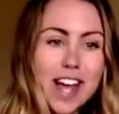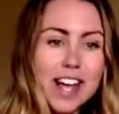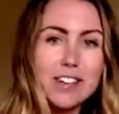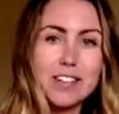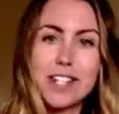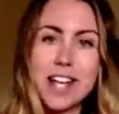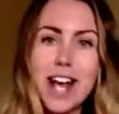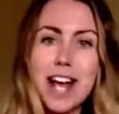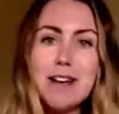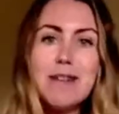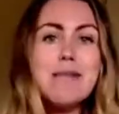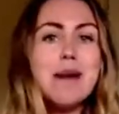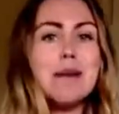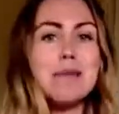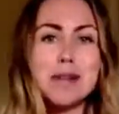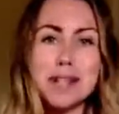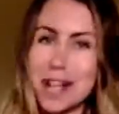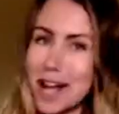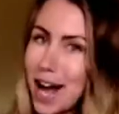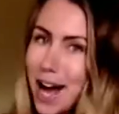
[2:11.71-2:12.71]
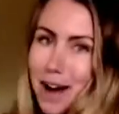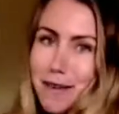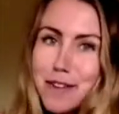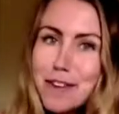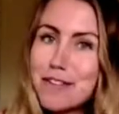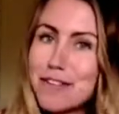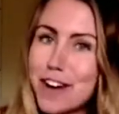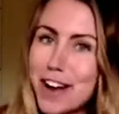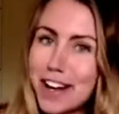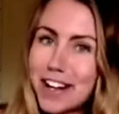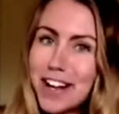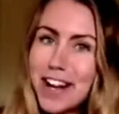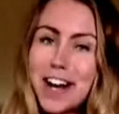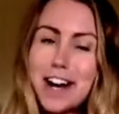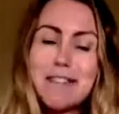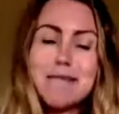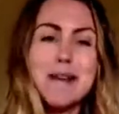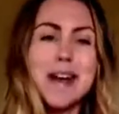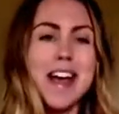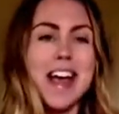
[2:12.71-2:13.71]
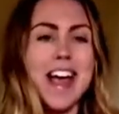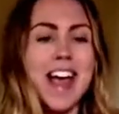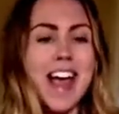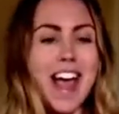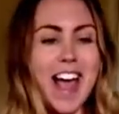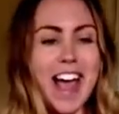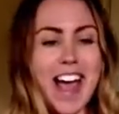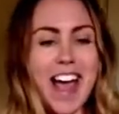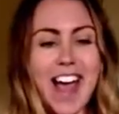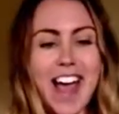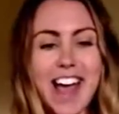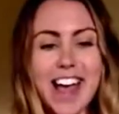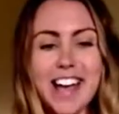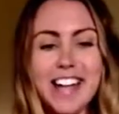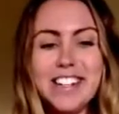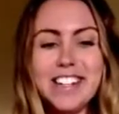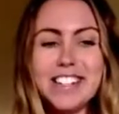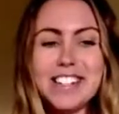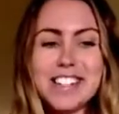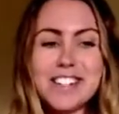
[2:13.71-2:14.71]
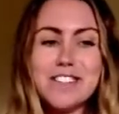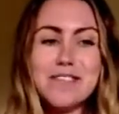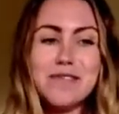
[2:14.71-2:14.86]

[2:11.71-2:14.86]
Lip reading: He was telling people to calm the fuck up. And